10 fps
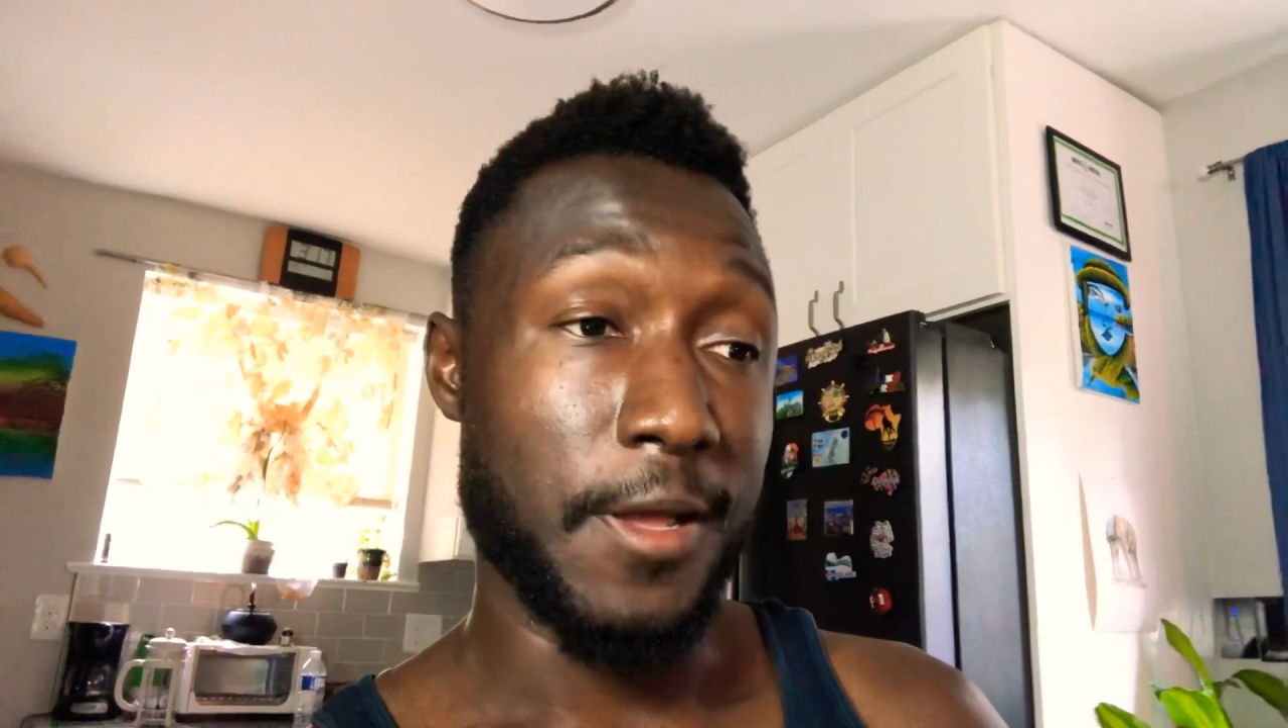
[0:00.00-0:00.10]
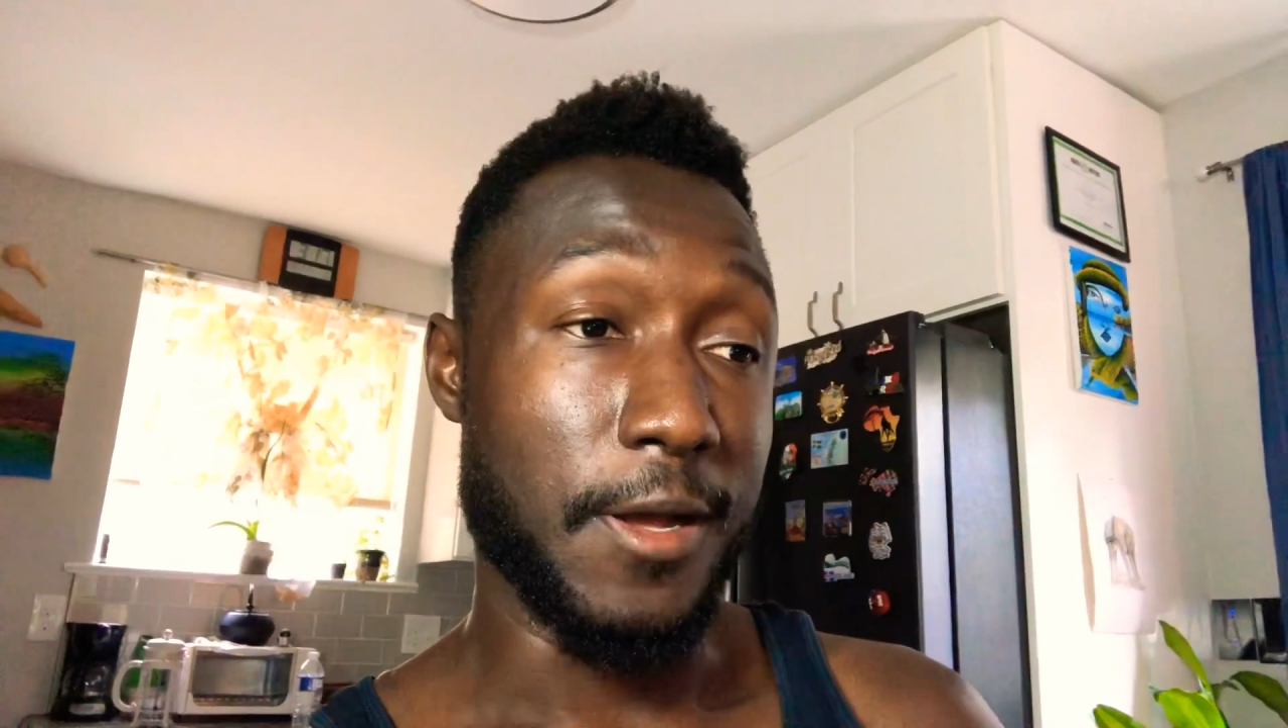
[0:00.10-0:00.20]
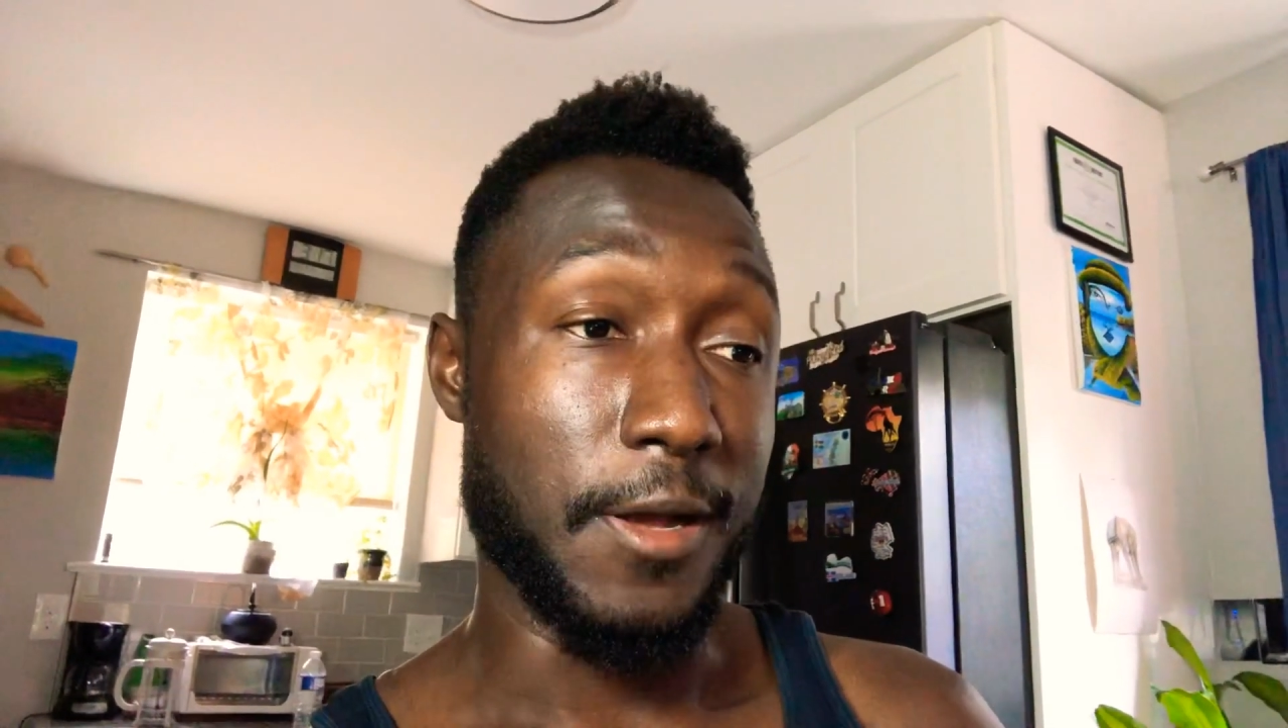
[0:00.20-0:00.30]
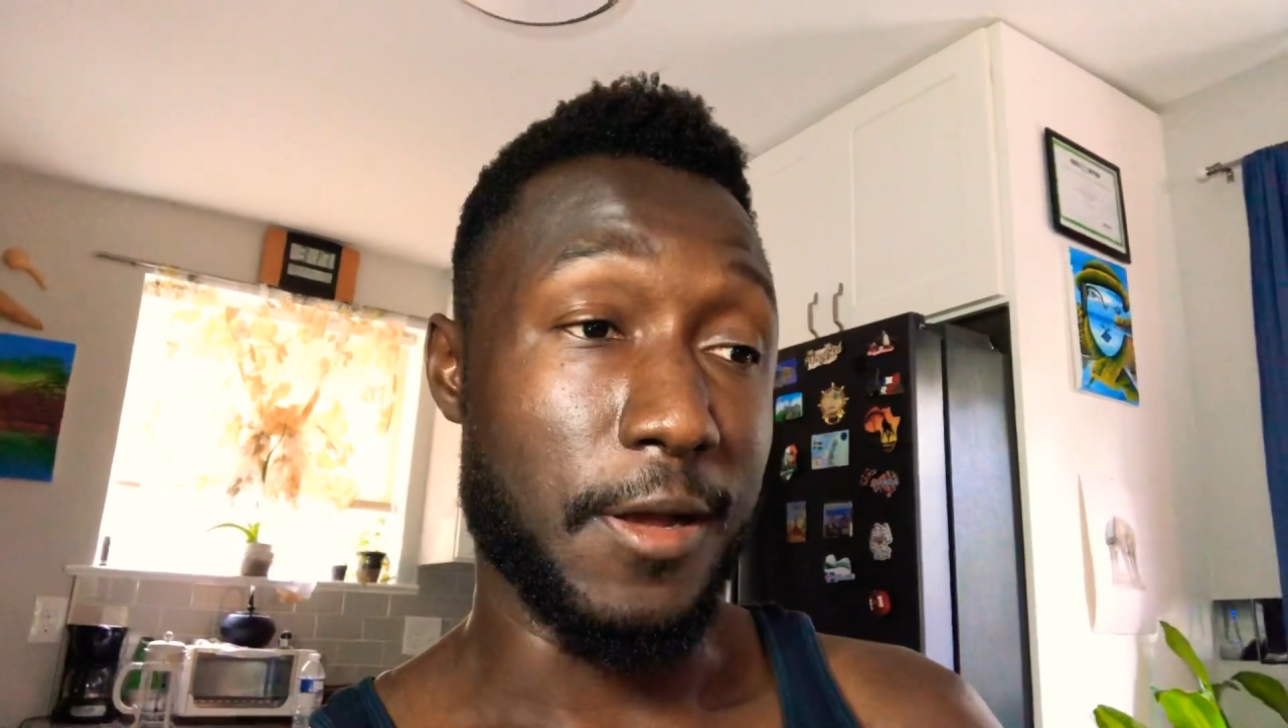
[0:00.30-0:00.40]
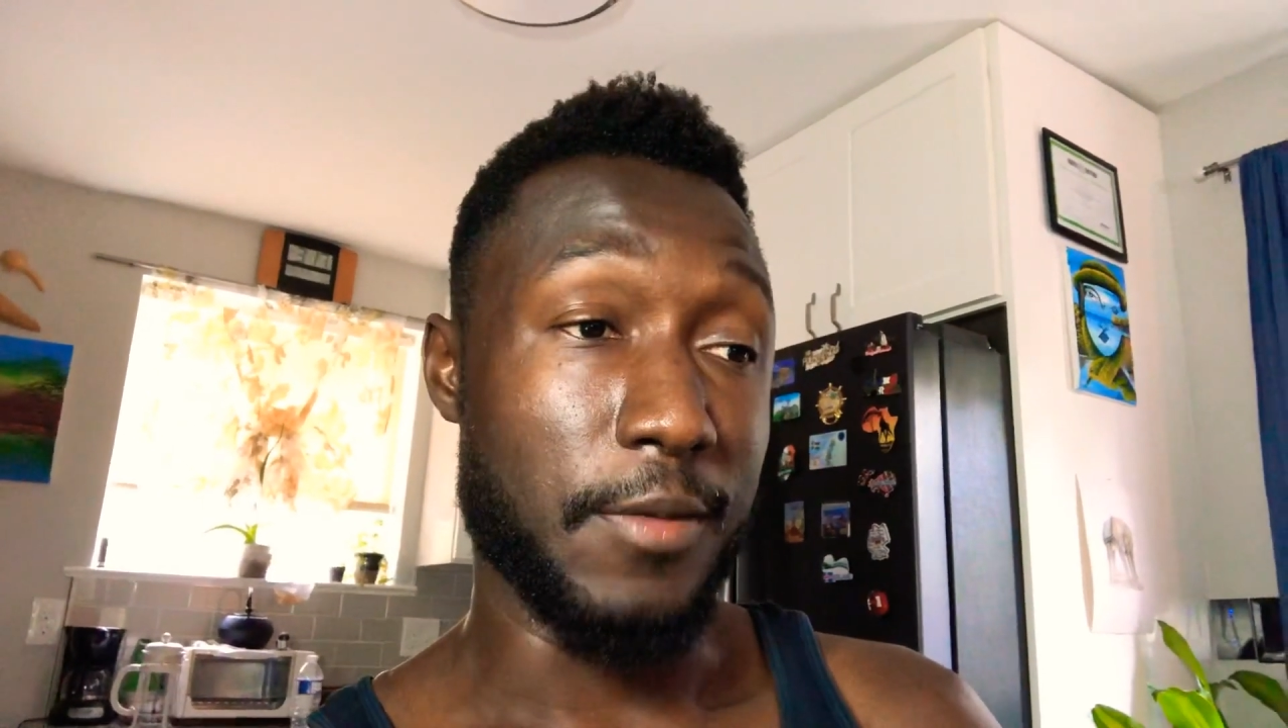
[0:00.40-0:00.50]

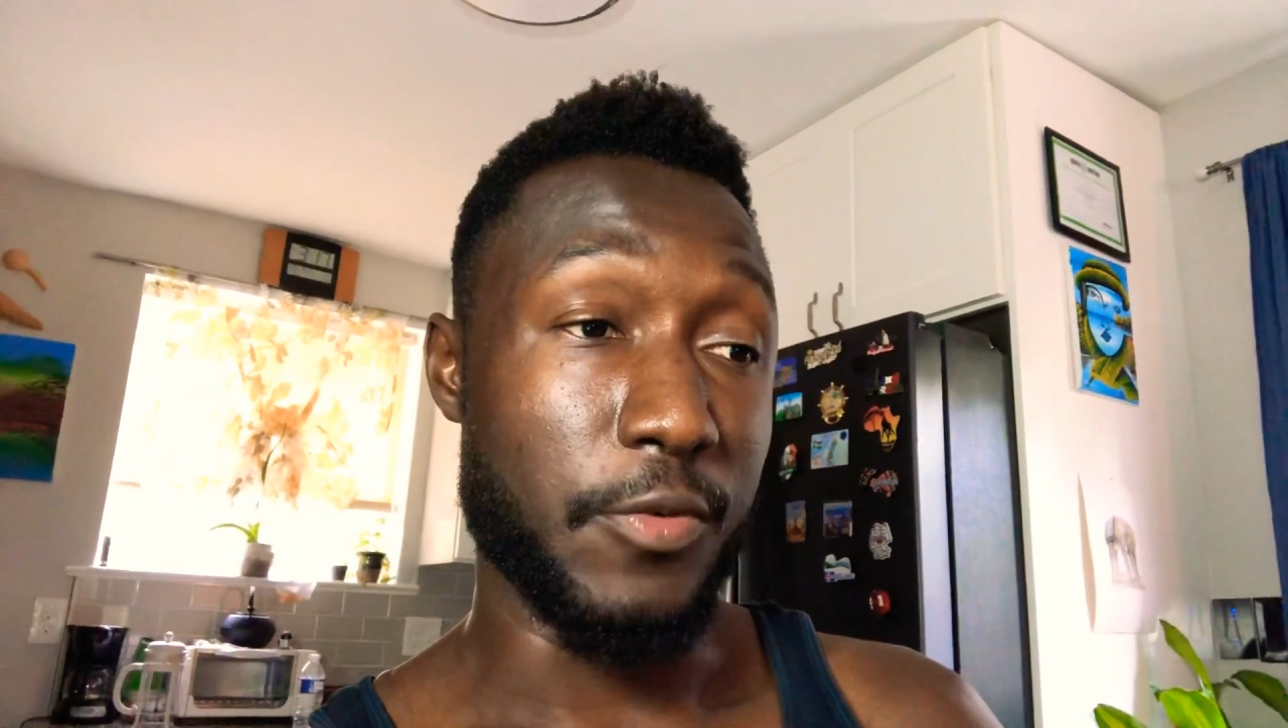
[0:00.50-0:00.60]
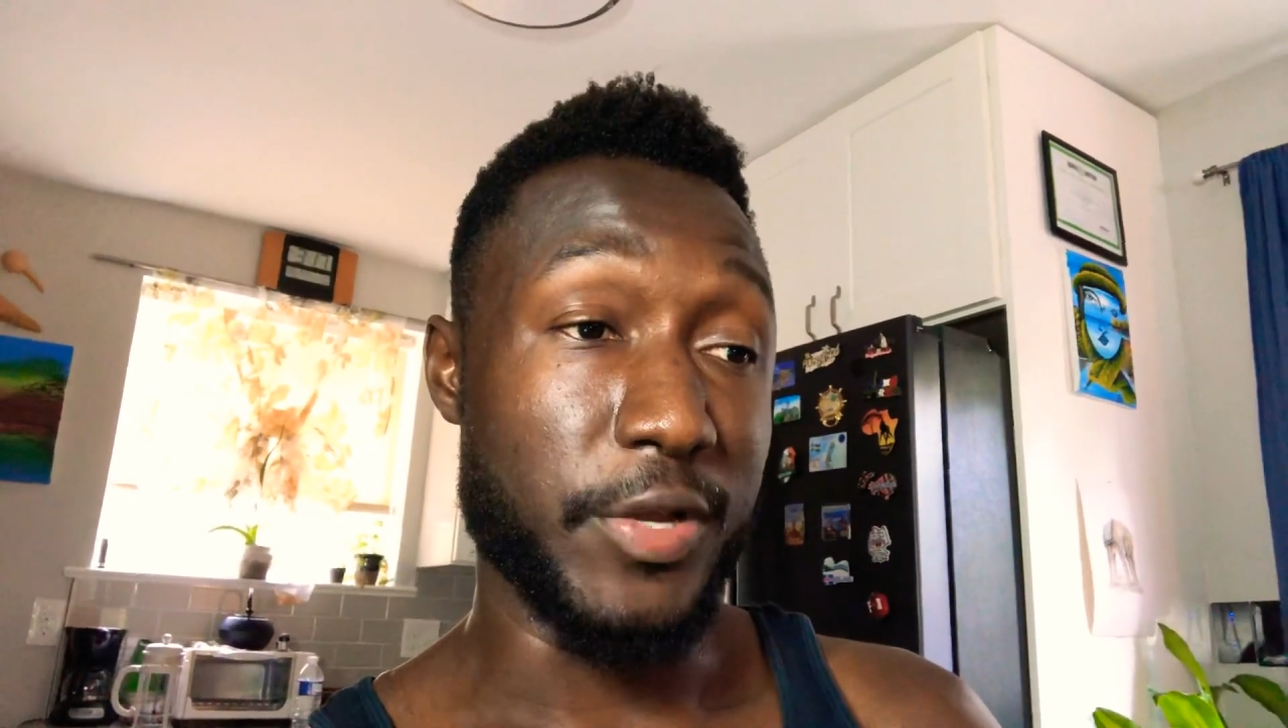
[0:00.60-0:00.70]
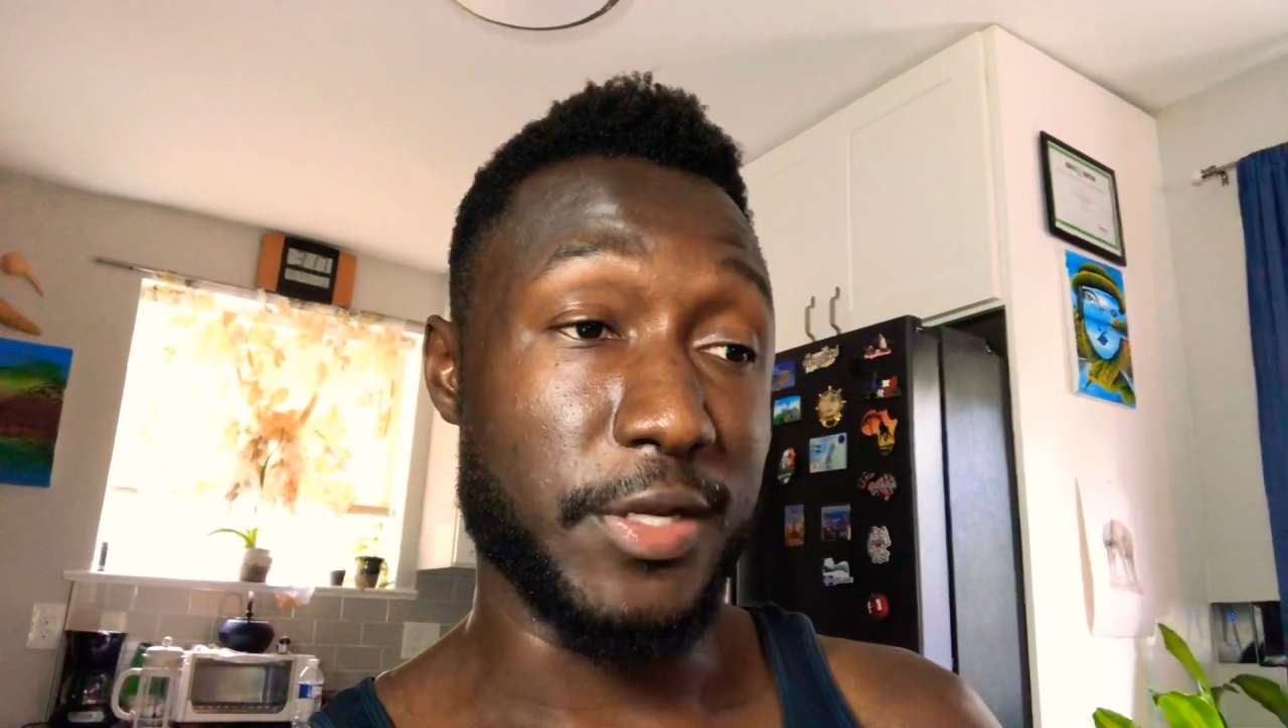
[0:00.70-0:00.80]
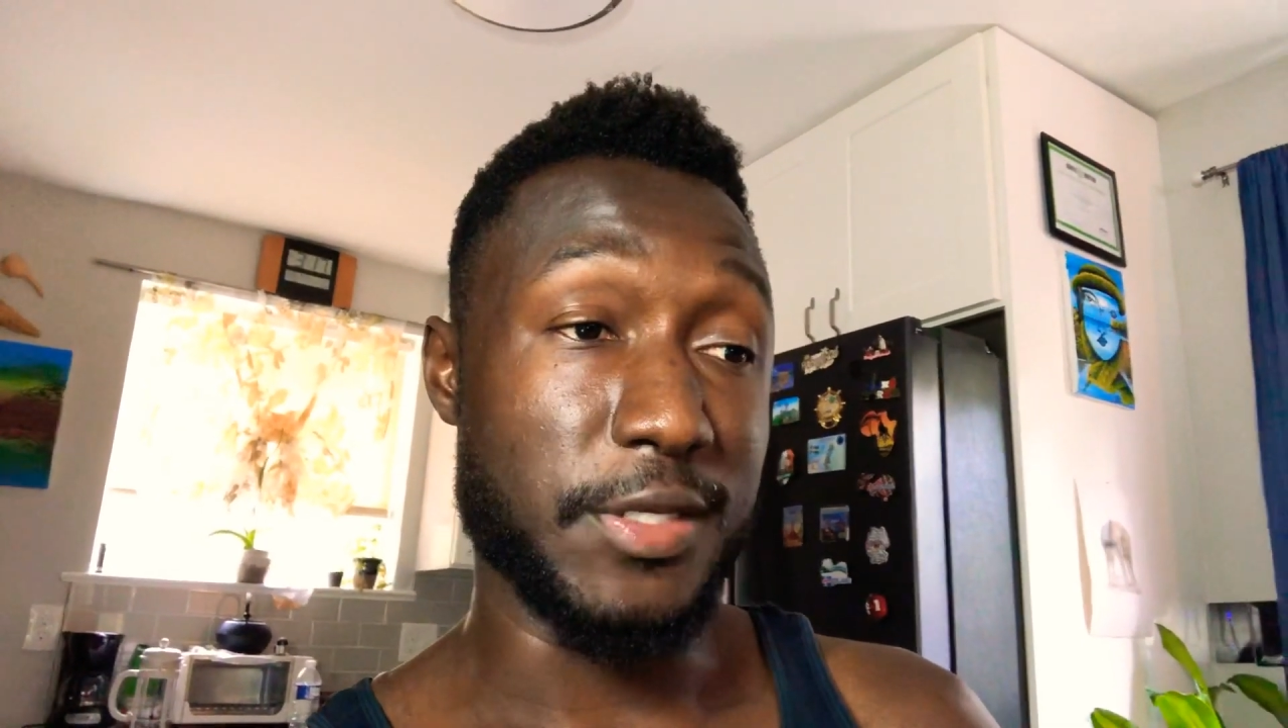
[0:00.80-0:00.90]
Uh, but we're gonna